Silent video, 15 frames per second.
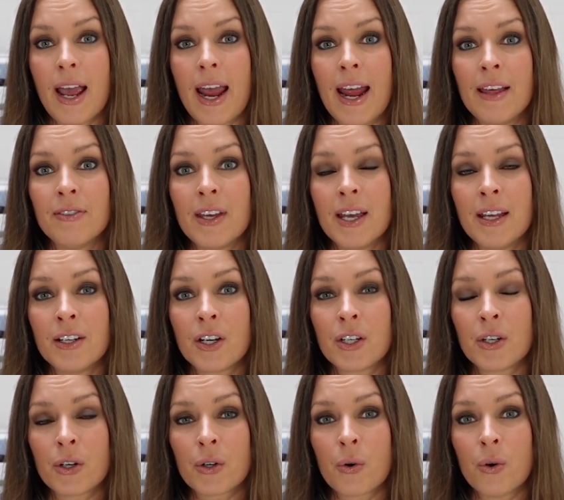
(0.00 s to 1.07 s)
and then
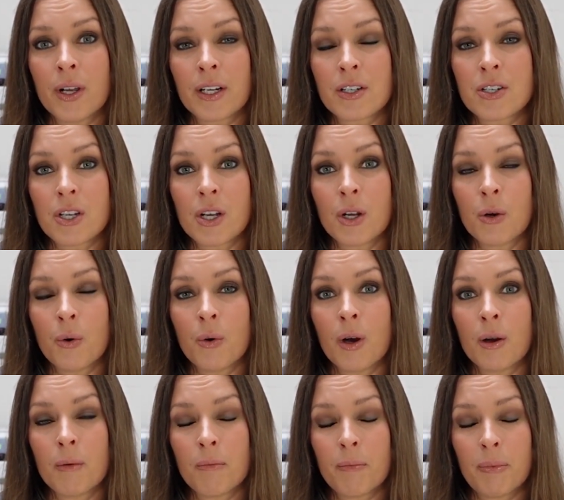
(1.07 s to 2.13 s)
you're going to
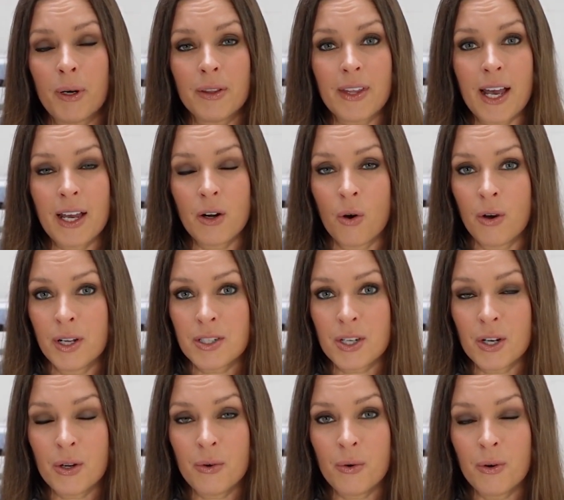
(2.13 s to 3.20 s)
put that
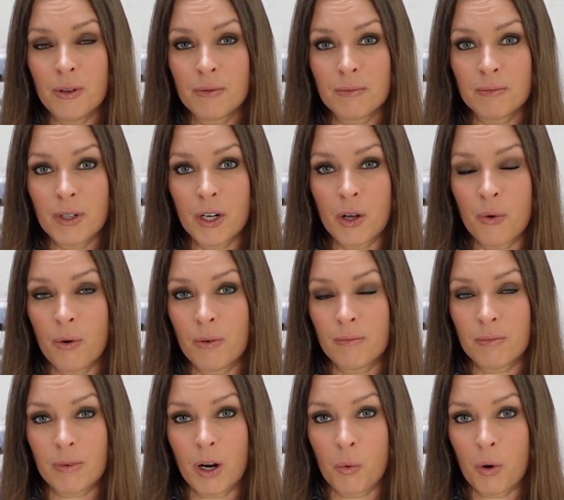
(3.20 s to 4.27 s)
onto,
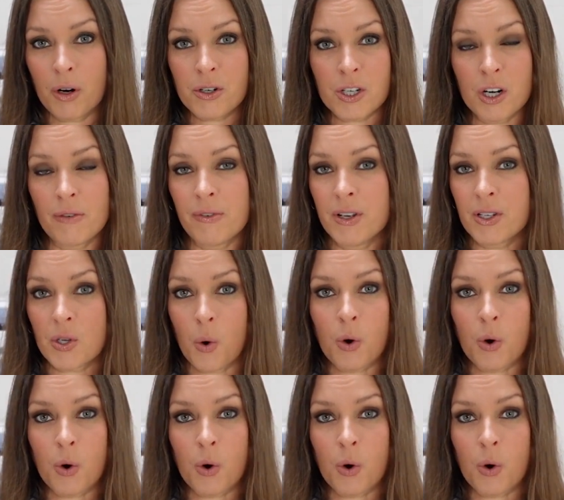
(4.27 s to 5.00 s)
a work surface